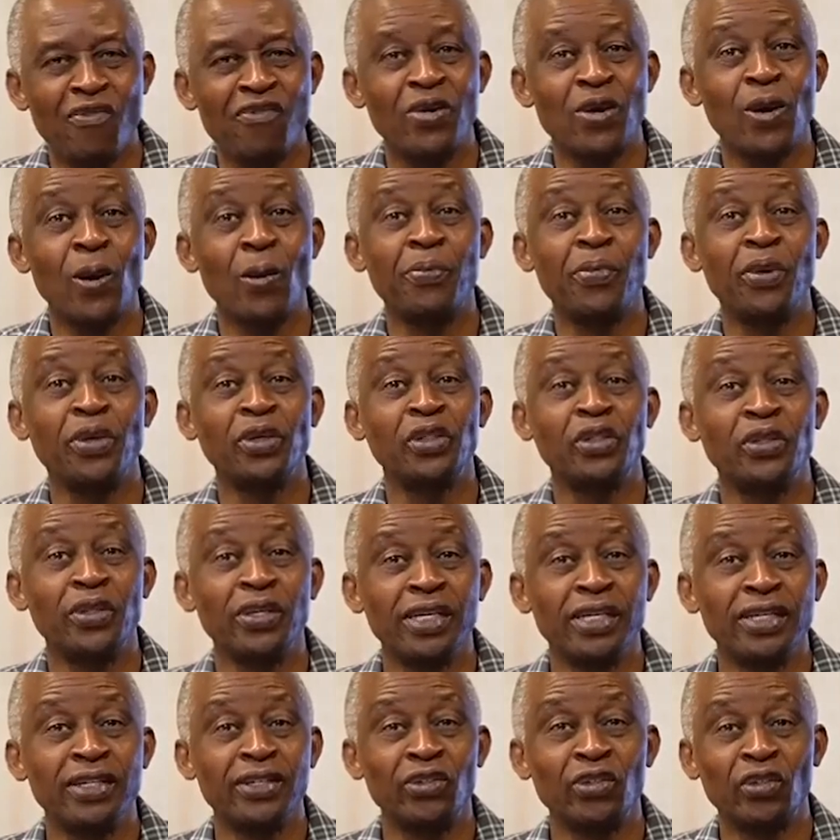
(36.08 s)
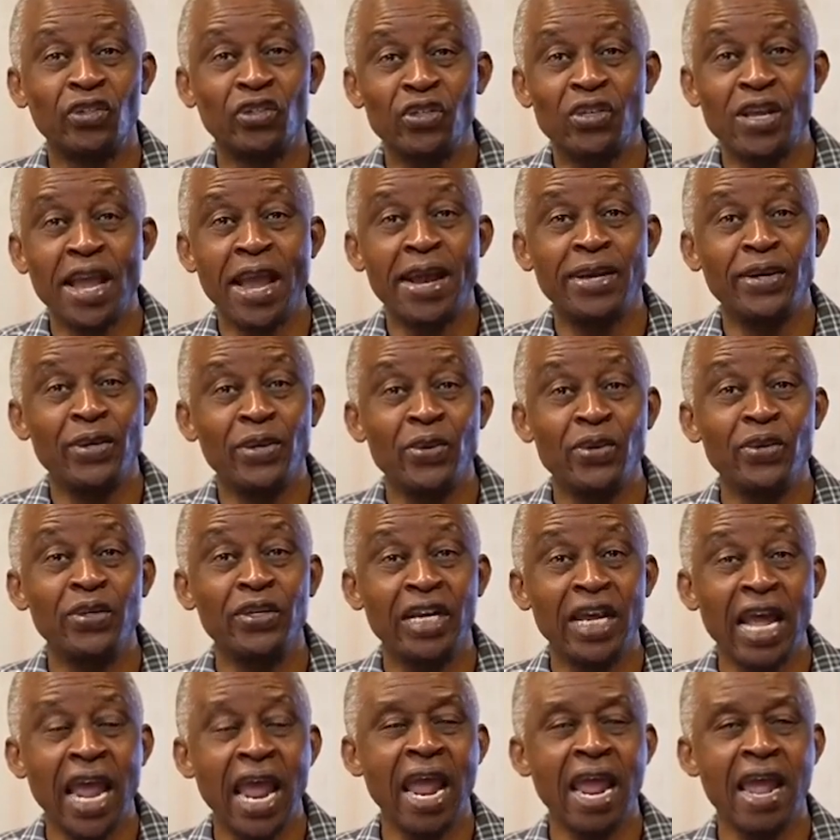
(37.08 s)
the opportunity to see a new
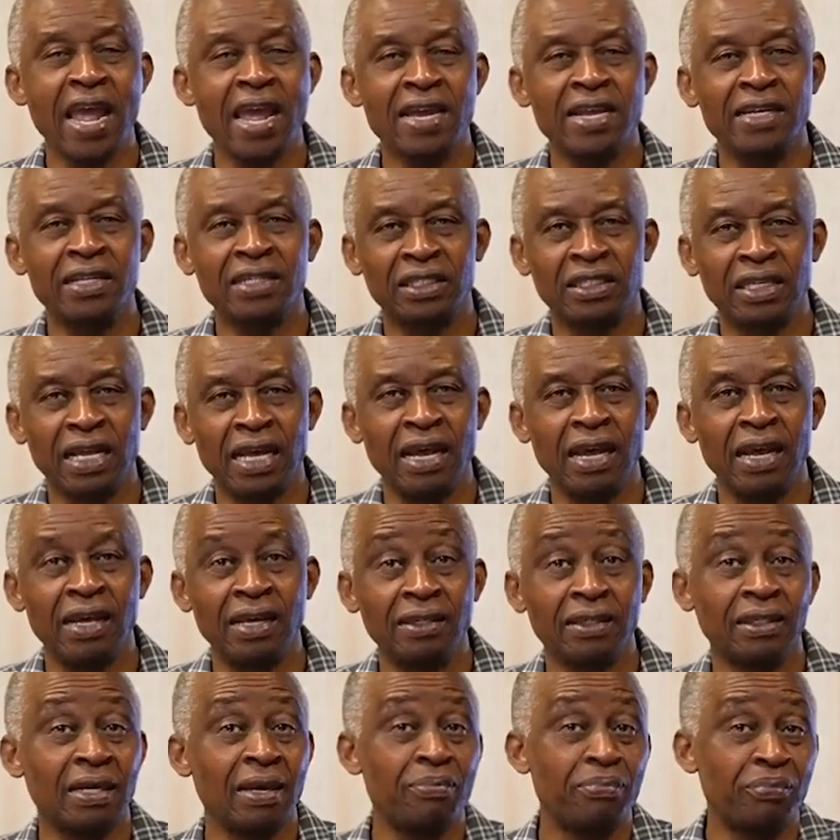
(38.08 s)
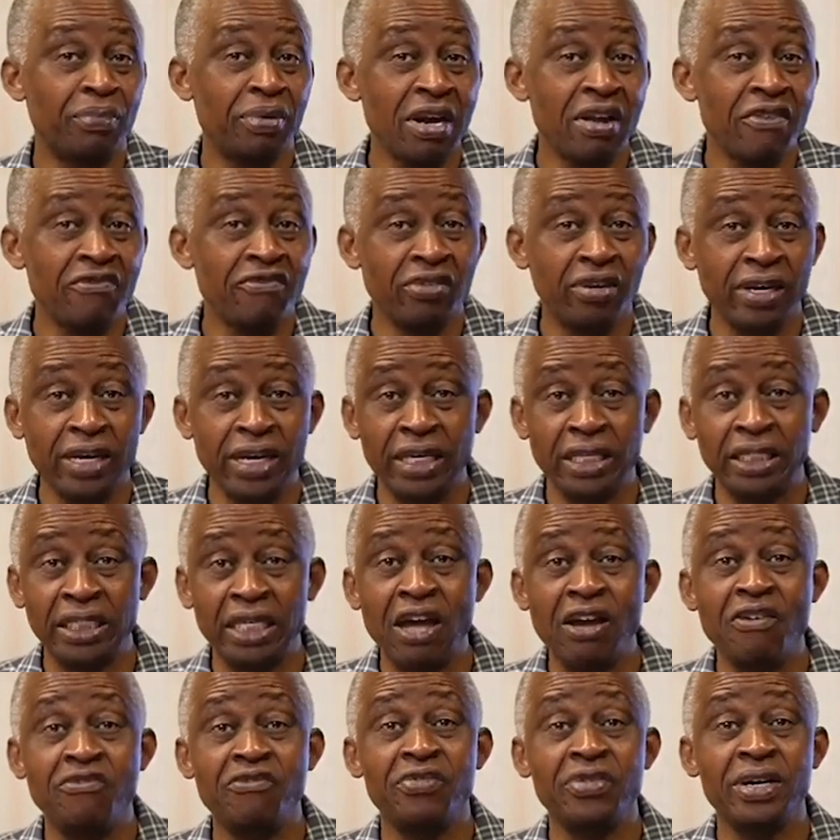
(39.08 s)
day. It's a privilege.
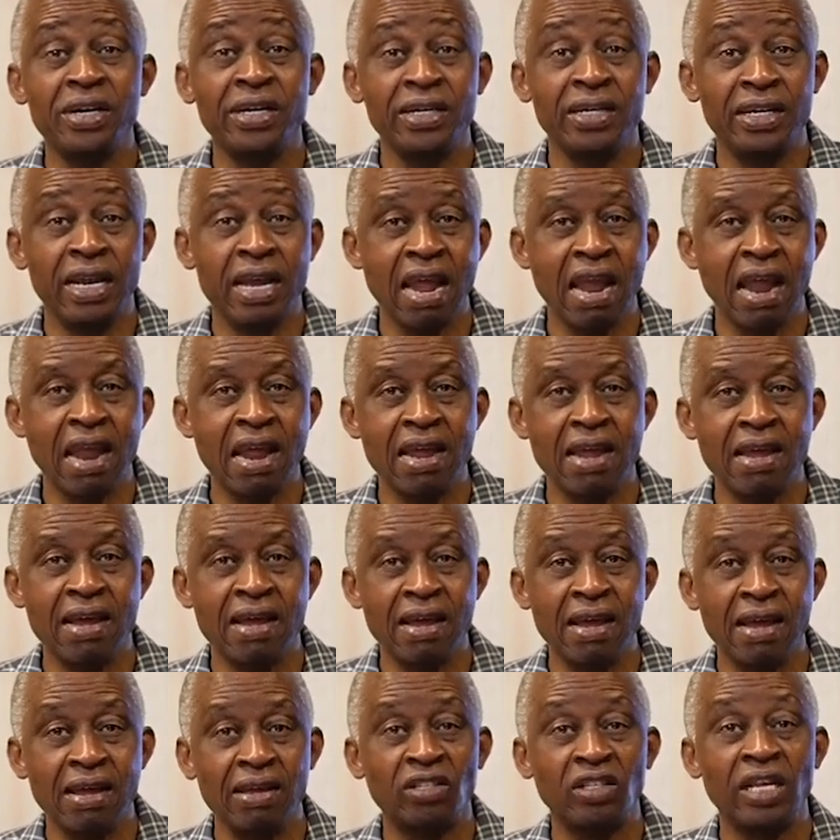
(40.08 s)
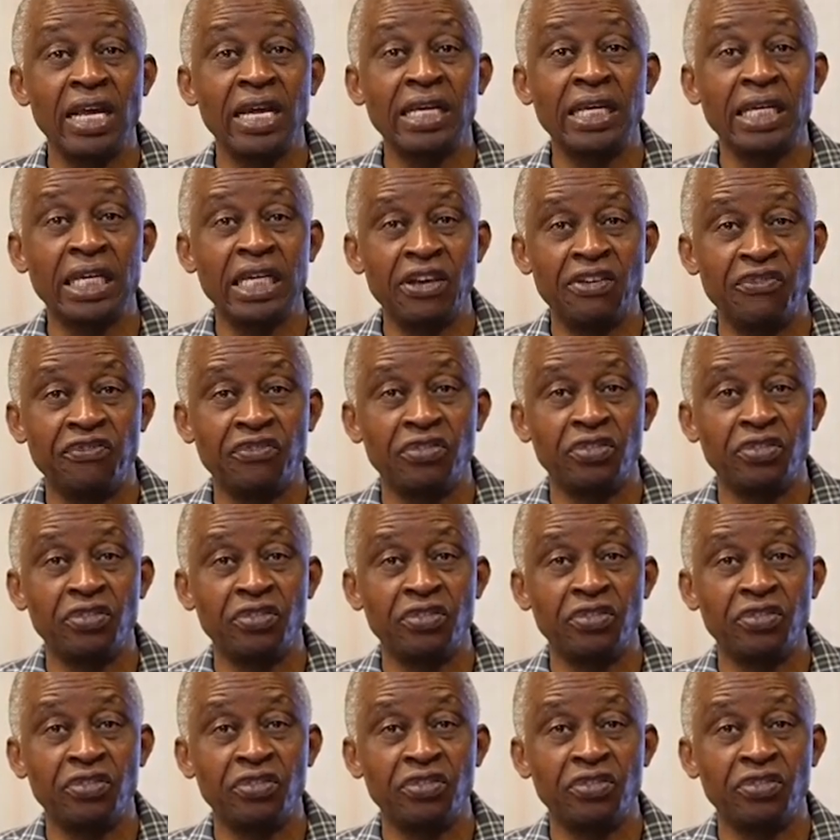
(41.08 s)
Every day is a gift.